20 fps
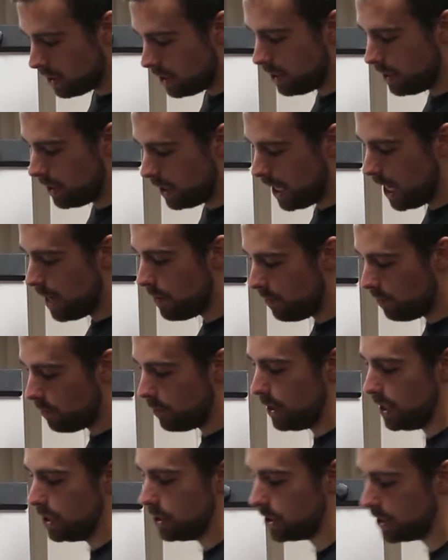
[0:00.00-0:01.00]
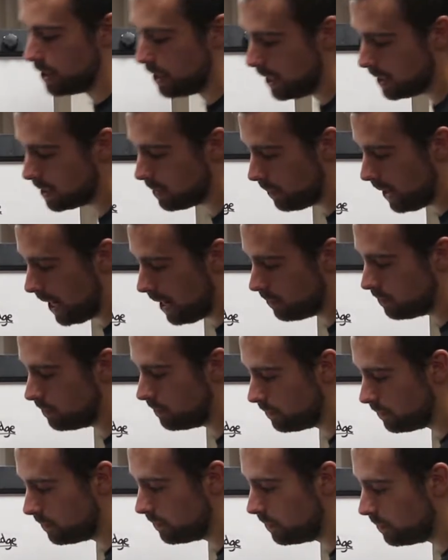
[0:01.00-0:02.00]
the game of bridge is about
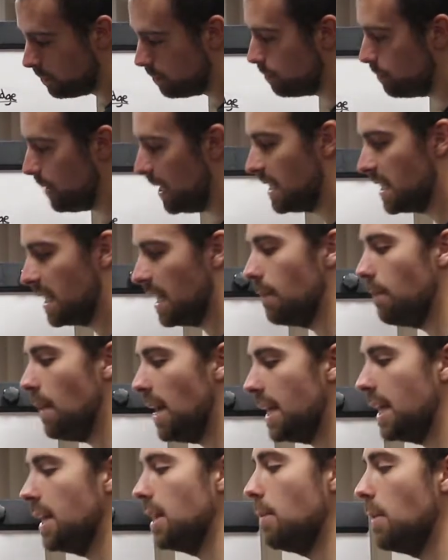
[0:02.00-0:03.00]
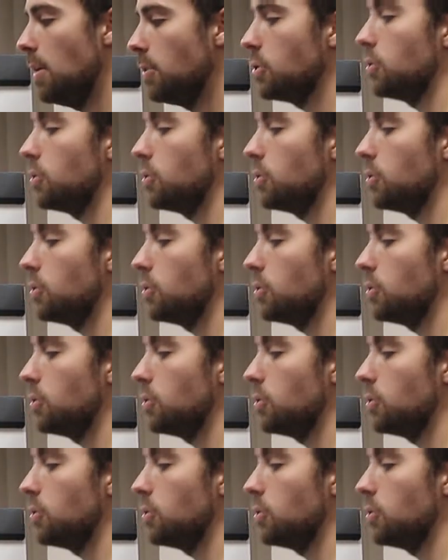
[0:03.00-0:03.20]
basically making the most